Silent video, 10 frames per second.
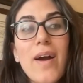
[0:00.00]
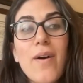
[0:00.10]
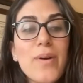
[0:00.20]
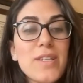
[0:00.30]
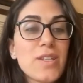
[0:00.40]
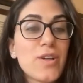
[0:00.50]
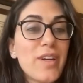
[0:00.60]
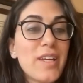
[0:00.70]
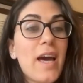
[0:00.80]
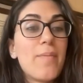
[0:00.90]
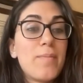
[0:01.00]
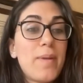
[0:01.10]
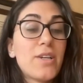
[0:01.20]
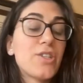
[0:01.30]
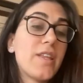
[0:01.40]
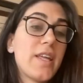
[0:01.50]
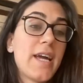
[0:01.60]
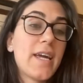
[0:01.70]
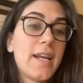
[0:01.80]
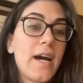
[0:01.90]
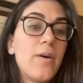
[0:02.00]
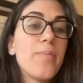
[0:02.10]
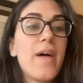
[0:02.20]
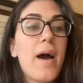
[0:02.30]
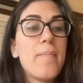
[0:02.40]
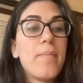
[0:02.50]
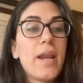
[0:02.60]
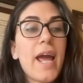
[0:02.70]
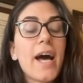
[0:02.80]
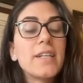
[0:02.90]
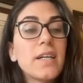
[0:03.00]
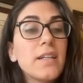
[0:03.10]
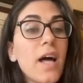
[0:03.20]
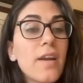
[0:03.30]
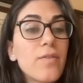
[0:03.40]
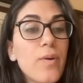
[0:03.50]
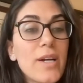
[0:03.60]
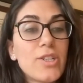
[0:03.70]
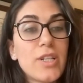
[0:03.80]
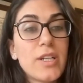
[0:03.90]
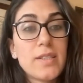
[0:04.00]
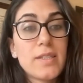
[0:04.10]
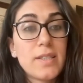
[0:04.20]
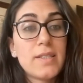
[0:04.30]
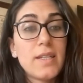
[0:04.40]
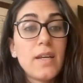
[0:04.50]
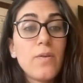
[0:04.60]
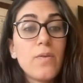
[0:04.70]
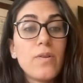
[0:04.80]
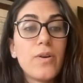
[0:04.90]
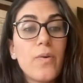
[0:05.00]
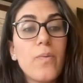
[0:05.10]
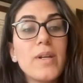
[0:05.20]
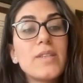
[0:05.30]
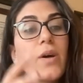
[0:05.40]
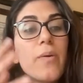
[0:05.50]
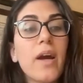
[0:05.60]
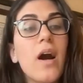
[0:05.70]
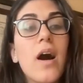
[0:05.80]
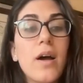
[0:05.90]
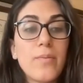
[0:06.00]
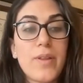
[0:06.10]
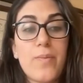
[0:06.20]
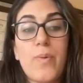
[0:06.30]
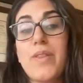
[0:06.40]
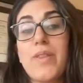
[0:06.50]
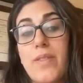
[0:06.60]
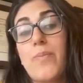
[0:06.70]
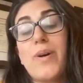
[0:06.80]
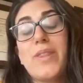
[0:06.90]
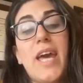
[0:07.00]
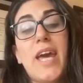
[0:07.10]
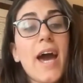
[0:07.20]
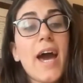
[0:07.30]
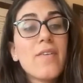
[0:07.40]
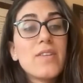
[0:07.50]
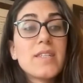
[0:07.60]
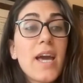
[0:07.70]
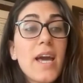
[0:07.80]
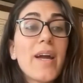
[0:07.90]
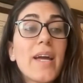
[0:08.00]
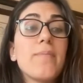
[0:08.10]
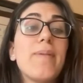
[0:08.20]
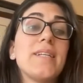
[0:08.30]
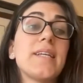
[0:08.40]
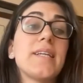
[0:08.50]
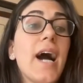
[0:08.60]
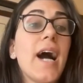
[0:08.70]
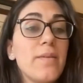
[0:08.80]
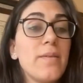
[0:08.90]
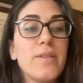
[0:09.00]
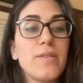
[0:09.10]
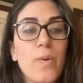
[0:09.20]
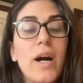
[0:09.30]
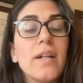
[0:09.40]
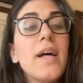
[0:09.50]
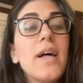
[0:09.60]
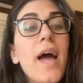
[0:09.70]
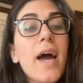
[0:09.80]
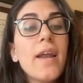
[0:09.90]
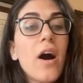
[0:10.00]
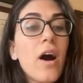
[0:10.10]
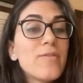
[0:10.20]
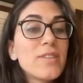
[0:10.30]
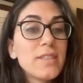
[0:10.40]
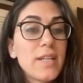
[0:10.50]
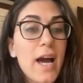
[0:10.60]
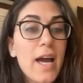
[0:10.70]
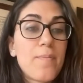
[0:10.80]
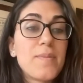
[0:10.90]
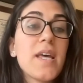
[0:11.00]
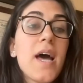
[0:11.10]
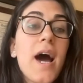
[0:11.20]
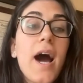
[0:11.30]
I always screen them and make sure that I can help them. But I ask a lot of questions to see, what's going on with what they have and see how I can best guide them as well. And oftentimes